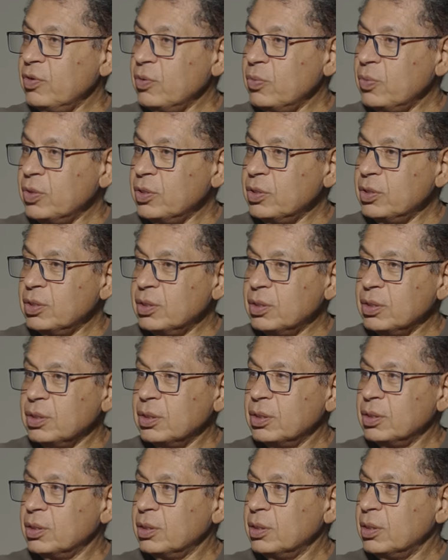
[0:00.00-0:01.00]
you won't
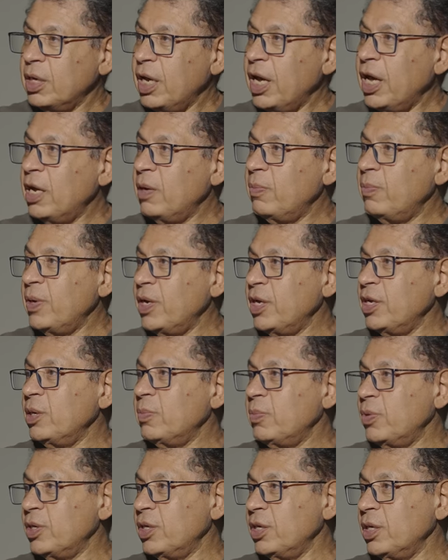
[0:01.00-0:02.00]
help
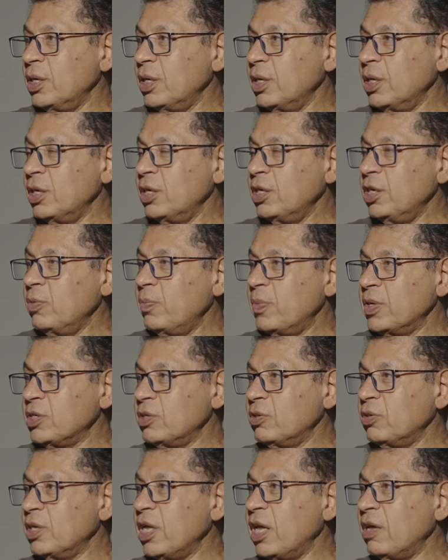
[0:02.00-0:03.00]
anybody, you
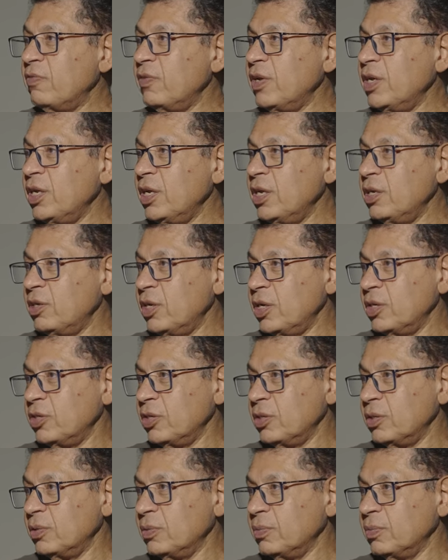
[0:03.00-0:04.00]
must not have any intention.